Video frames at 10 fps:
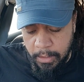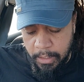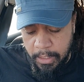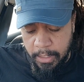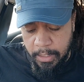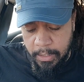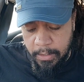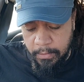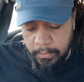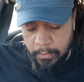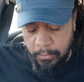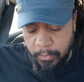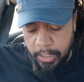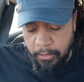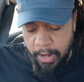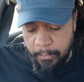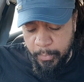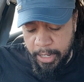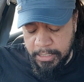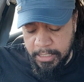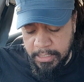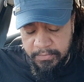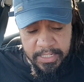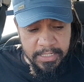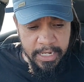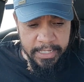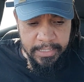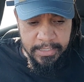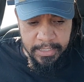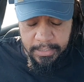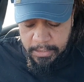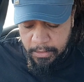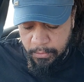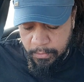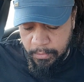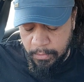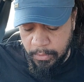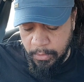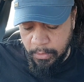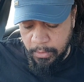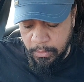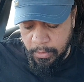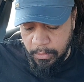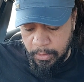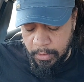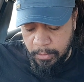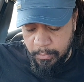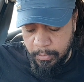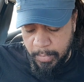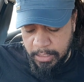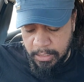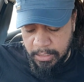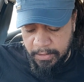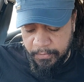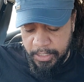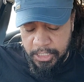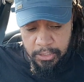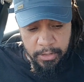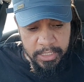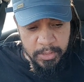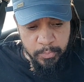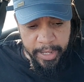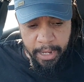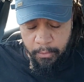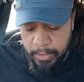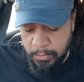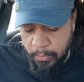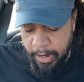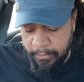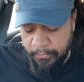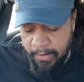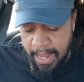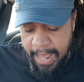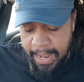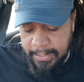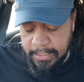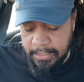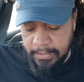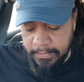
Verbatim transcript: Uh, when he ran past us, even Saeed said so. The muscle definition on his back was quite flat.